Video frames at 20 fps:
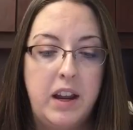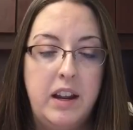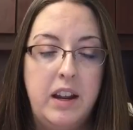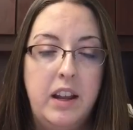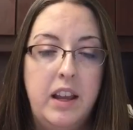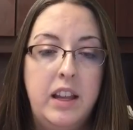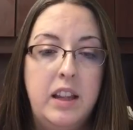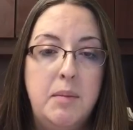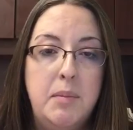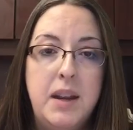
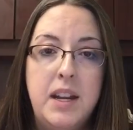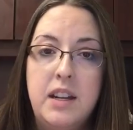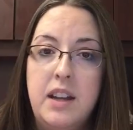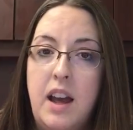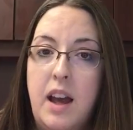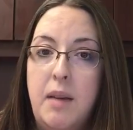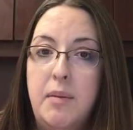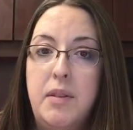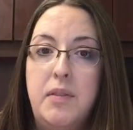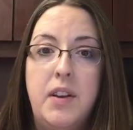In the
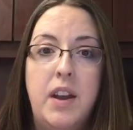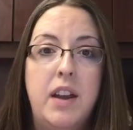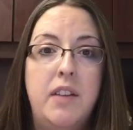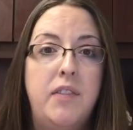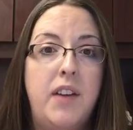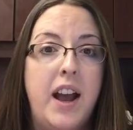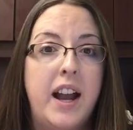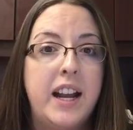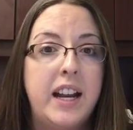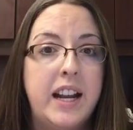meantime,
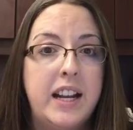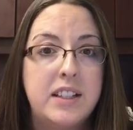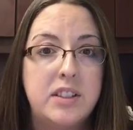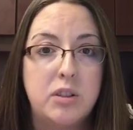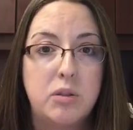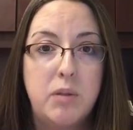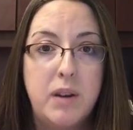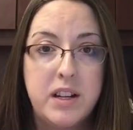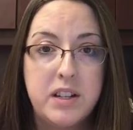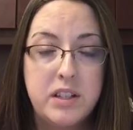if I can
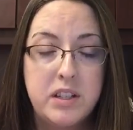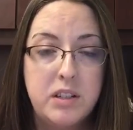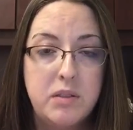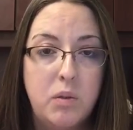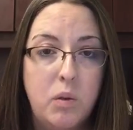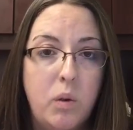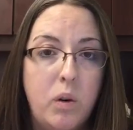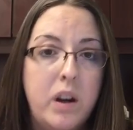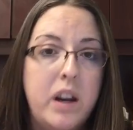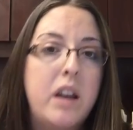answer questions
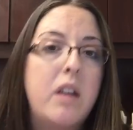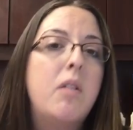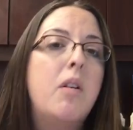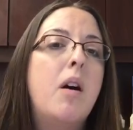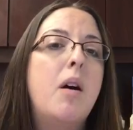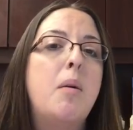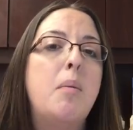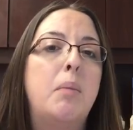for you,